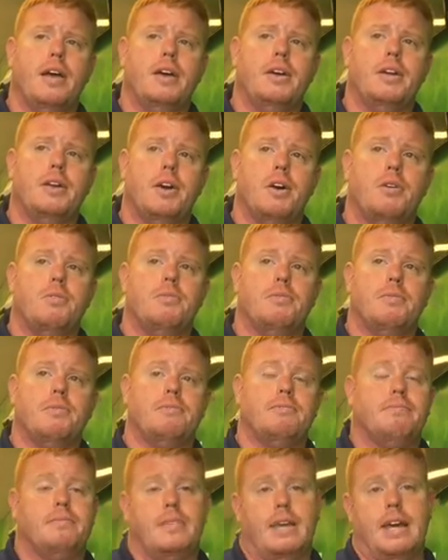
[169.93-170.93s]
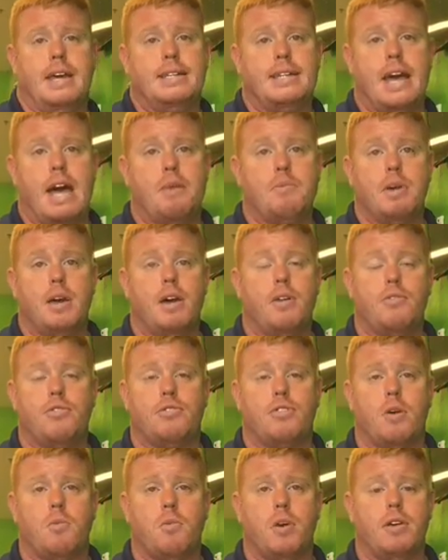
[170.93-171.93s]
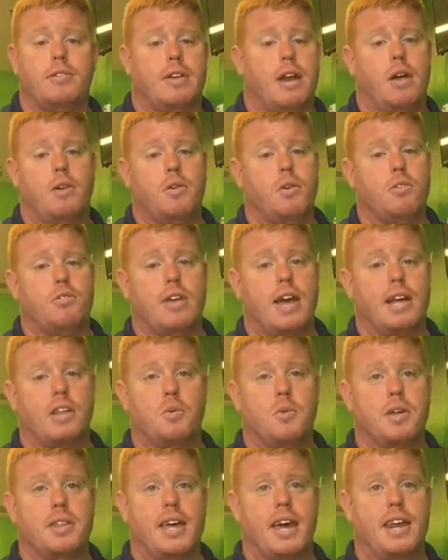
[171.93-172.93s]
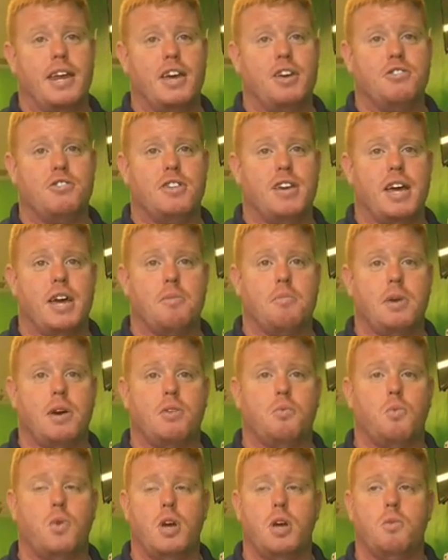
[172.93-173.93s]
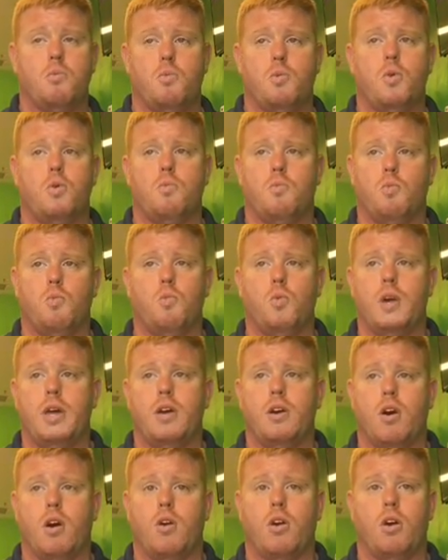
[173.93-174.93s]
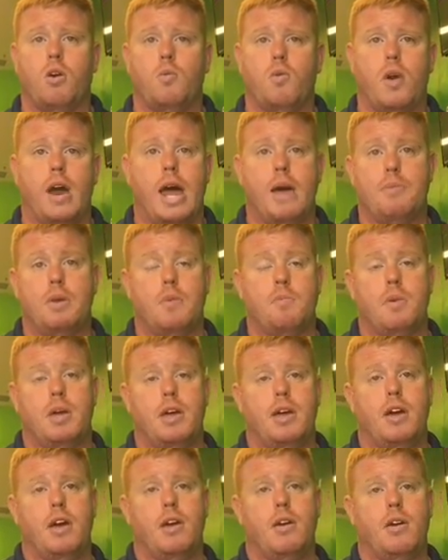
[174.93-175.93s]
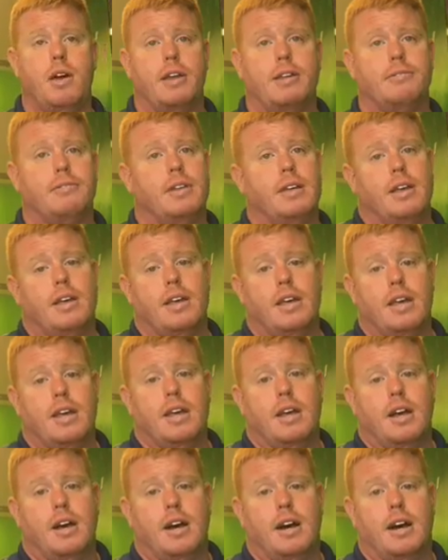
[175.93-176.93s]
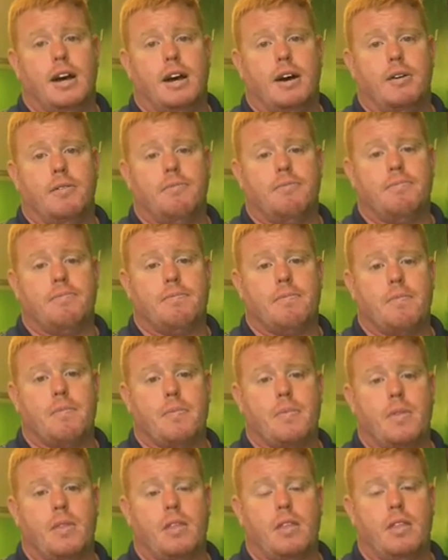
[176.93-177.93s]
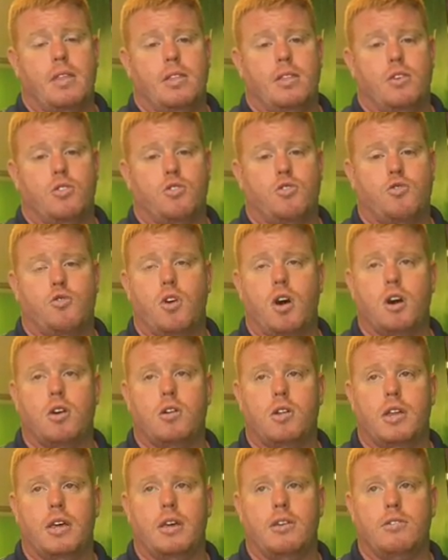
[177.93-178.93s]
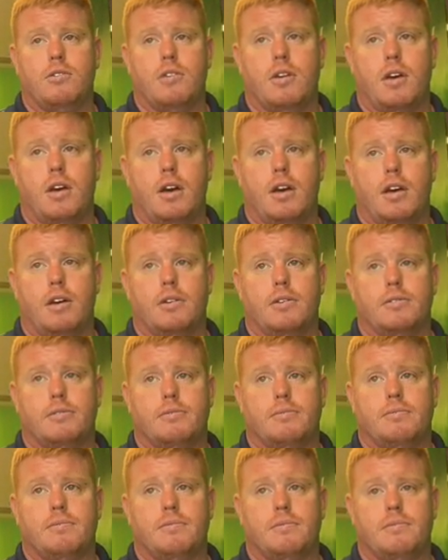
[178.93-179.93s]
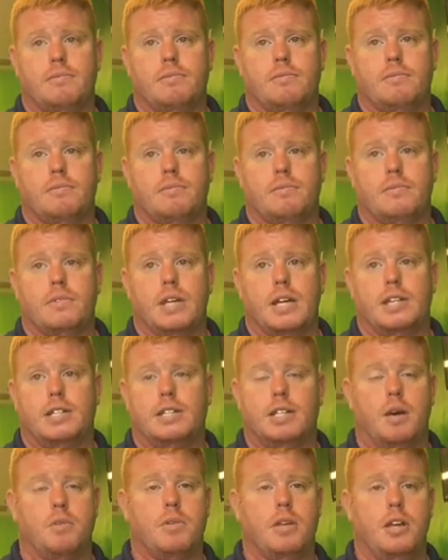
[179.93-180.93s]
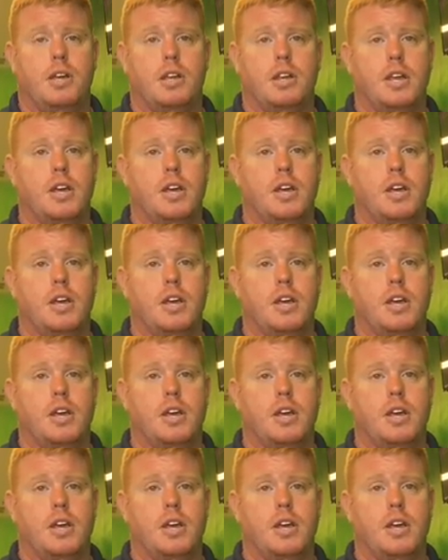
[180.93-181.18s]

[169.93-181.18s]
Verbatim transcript: you know, He's got me here for some reason. I don't know exactly what that is yet, but we we are uh, we're happy to be here, and uh, the struggle is uh, is something you